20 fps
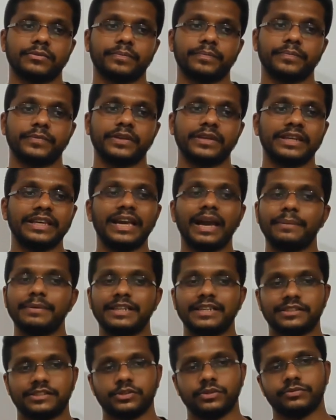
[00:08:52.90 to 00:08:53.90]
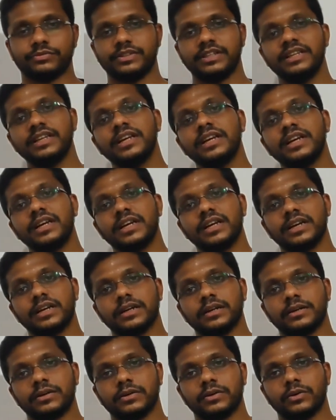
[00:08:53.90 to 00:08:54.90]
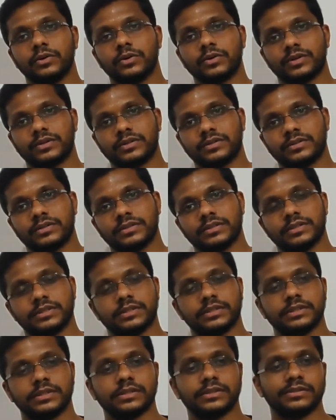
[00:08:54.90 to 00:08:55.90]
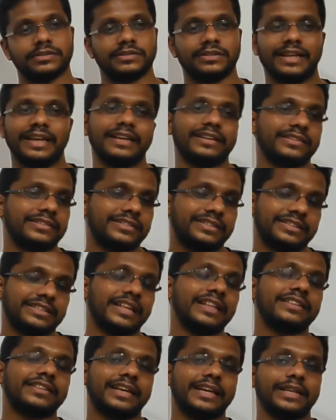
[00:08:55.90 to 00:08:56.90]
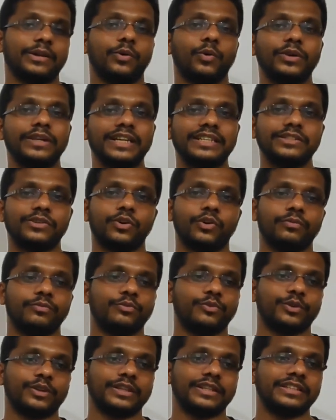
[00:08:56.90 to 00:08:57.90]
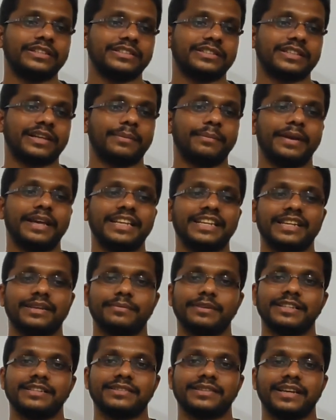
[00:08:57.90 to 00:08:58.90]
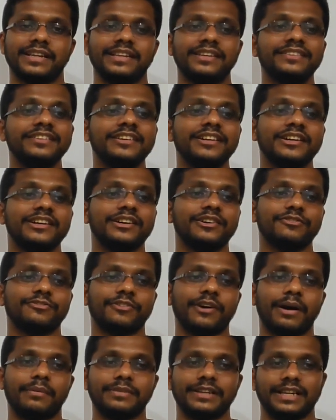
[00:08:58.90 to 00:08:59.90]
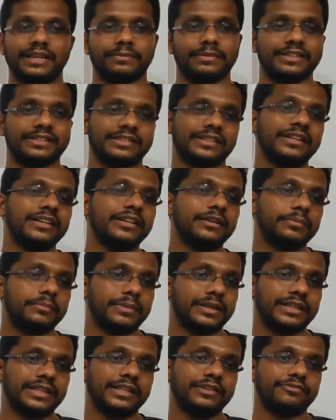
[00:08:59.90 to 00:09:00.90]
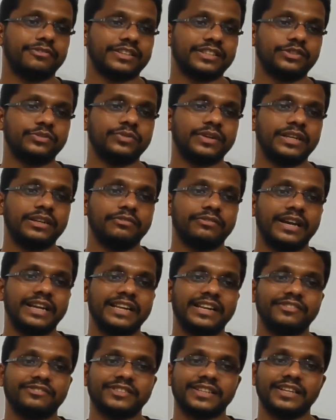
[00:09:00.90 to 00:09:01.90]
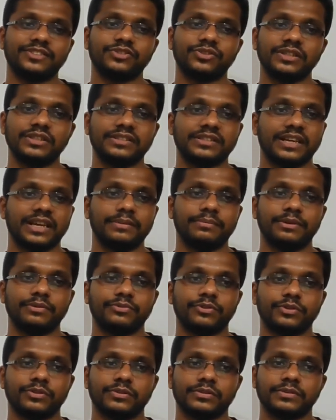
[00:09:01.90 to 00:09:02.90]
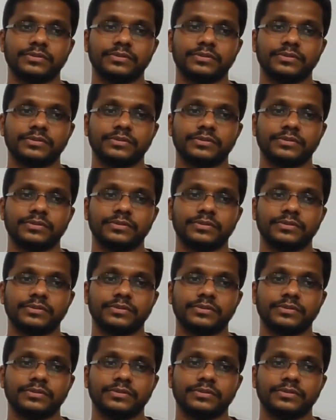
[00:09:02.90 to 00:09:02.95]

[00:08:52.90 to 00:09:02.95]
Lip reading: rehabilitation of the, or like just an old age home for these companion animals and farmed animals. But the first one, wildlife sanctuaries, can be for